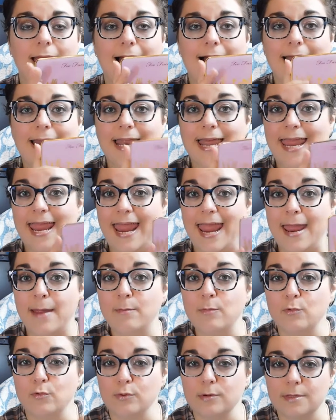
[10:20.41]
And I
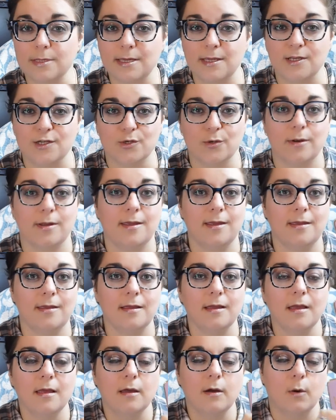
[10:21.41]
am really enjoying
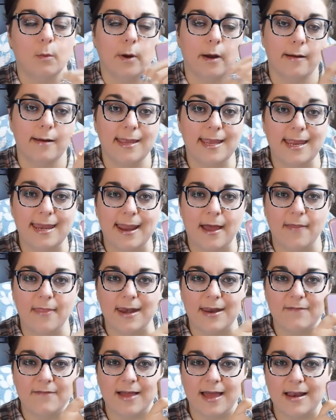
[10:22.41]
wearing it now that
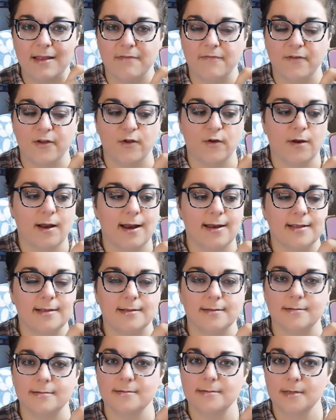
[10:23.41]
I've kind of figured out how
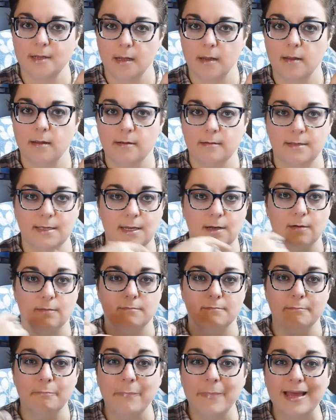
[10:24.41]
to, you know,
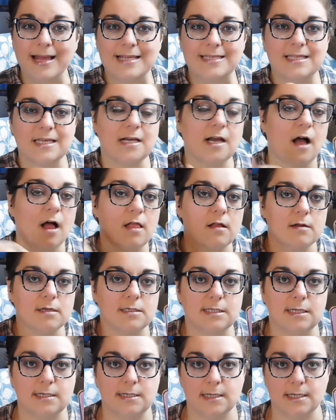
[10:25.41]
mix the colors
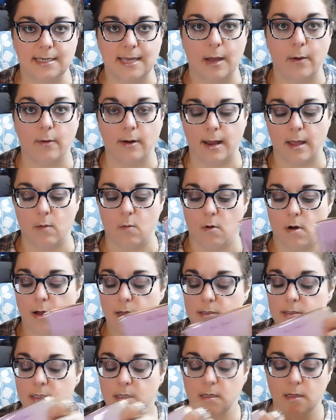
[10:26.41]
to get what I
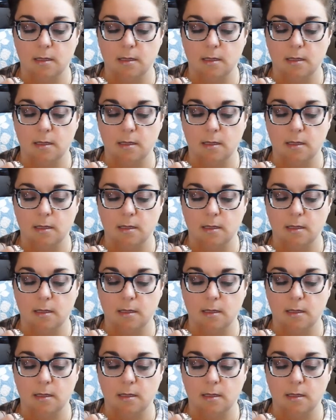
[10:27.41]
want.